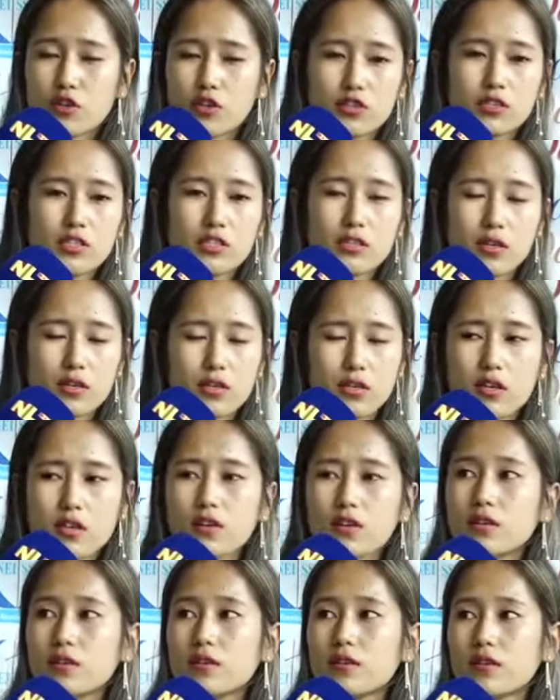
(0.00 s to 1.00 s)

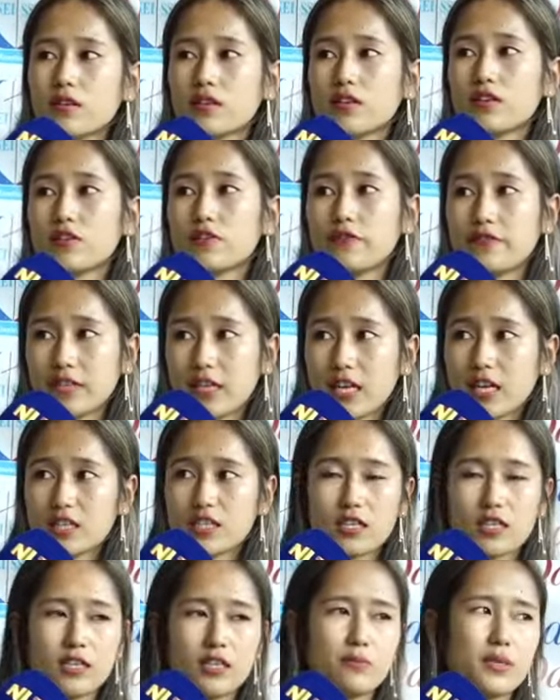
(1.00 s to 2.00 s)
only
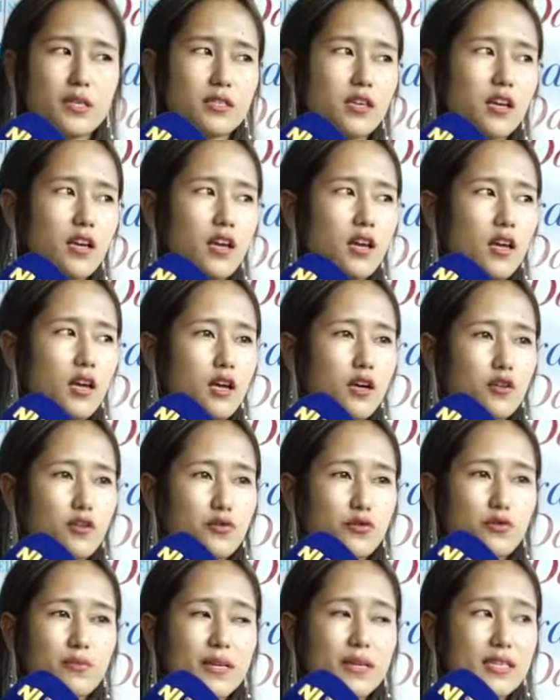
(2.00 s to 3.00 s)
financially, but
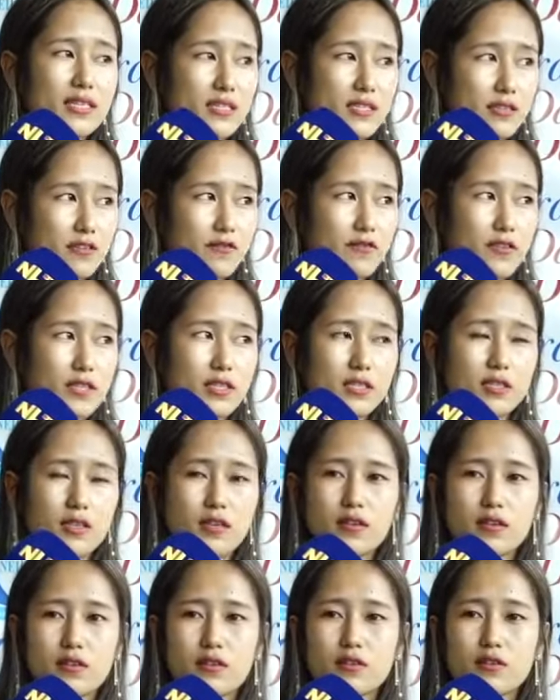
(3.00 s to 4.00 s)
through my service.
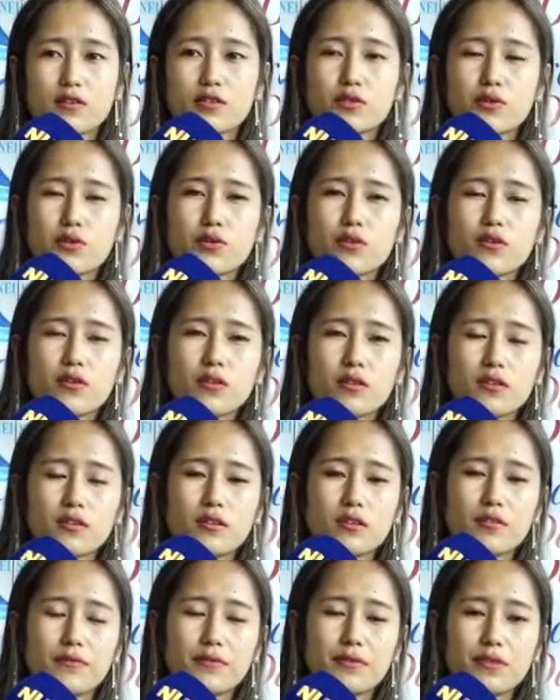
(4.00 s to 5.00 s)

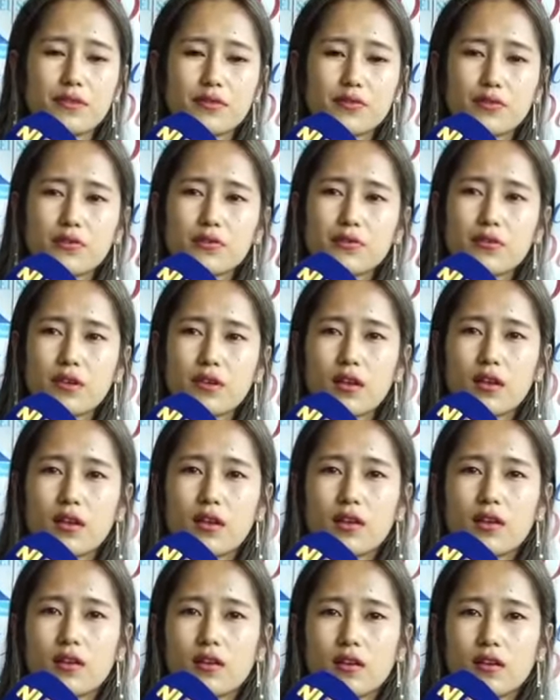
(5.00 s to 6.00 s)
So through
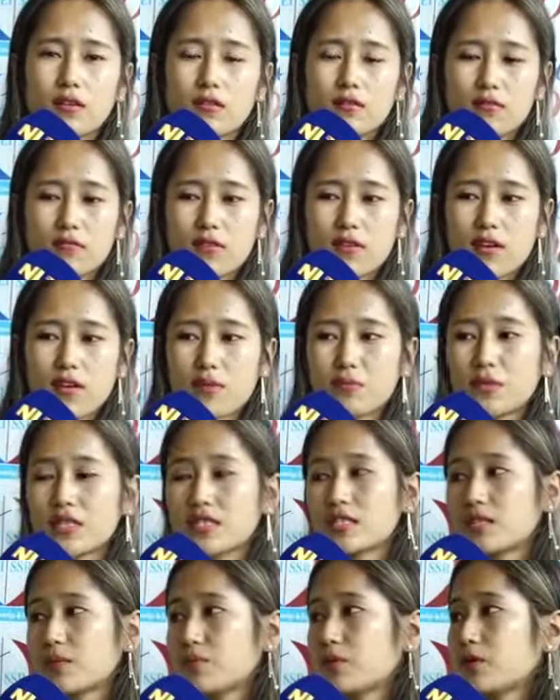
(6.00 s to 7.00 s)

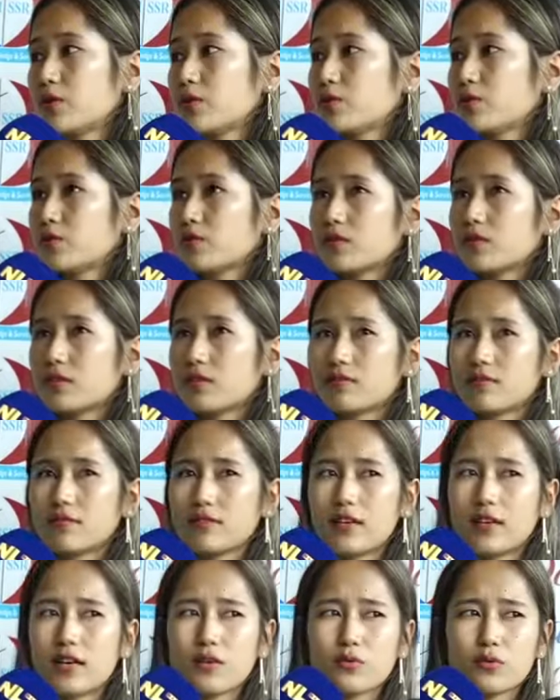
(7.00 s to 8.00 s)
MSW,
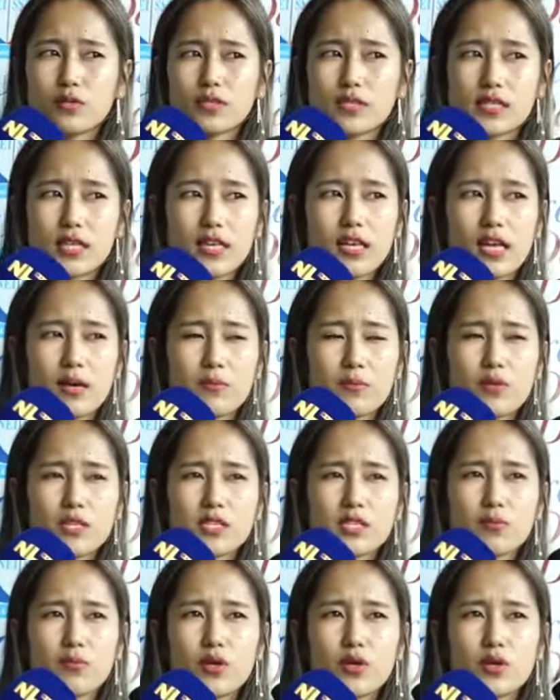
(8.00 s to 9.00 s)
I would say the
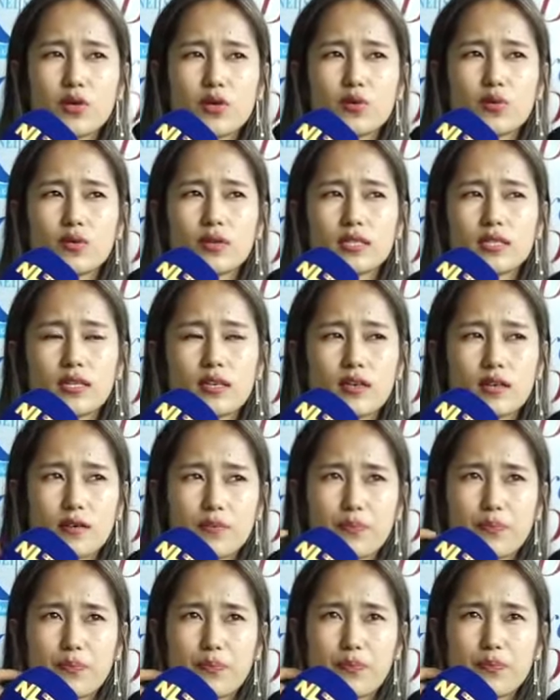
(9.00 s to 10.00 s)
MSW is
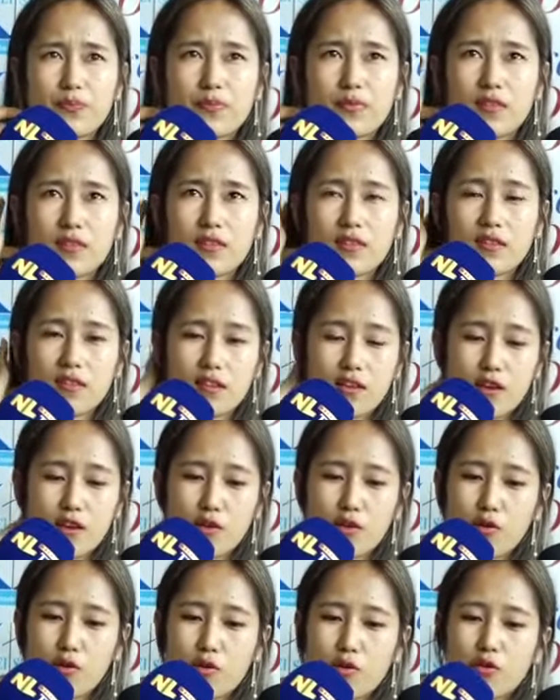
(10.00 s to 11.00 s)
a
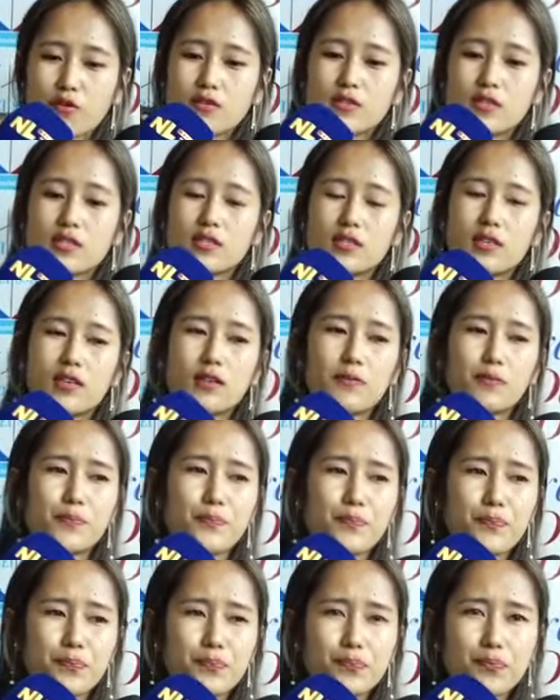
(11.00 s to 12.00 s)
course
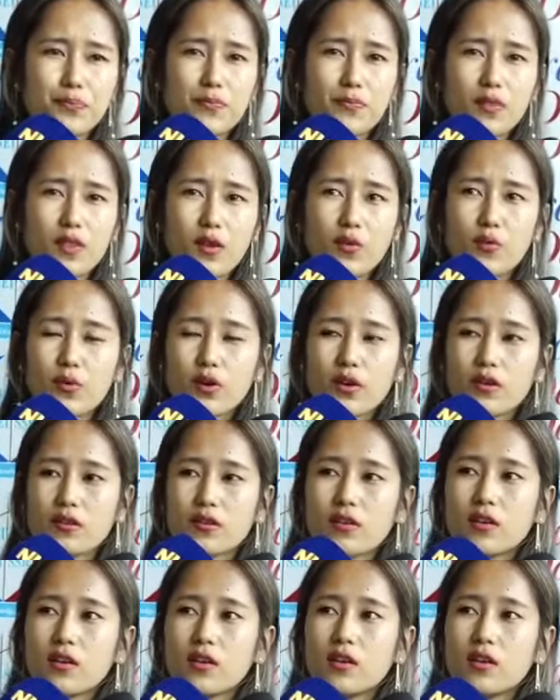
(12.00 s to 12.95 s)
where